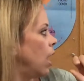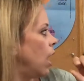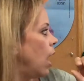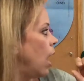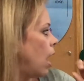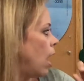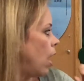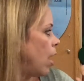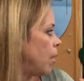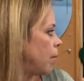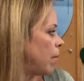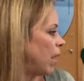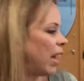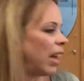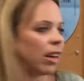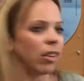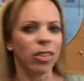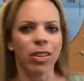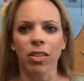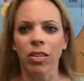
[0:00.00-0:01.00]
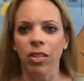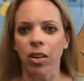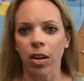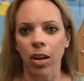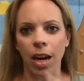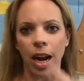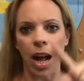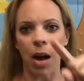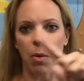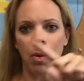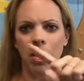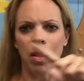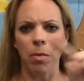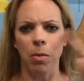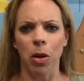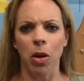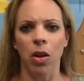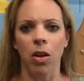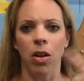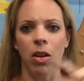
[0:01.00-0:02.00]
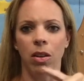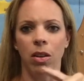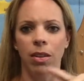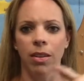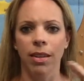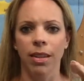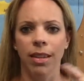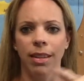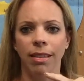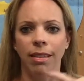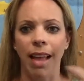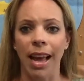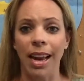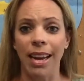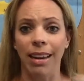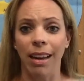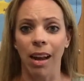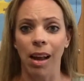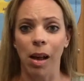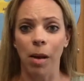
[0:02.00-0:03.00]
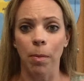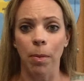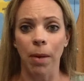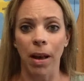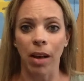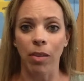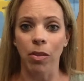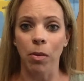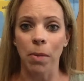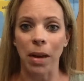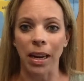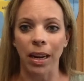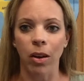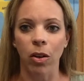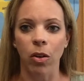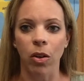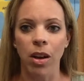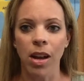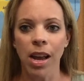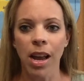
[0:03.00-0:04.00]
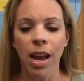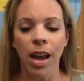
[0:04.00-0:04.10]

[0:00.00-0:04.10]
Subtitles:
I actually started out with them all lined up, alphabetical,